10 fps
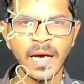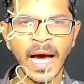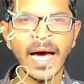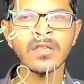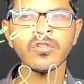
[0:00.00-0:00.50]

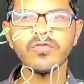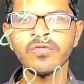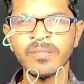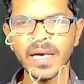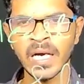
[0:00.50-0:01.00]
As of
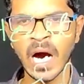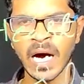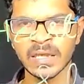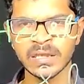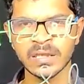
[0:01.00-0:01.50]
my
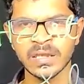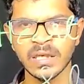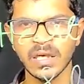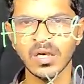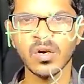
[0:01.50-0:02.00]
heart.
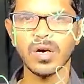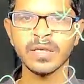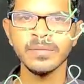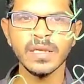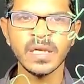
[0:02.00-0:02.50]

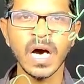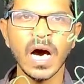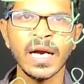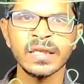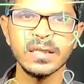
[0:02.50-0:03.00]
Cord means
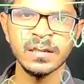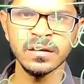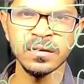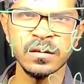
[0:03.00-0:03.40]
heart here.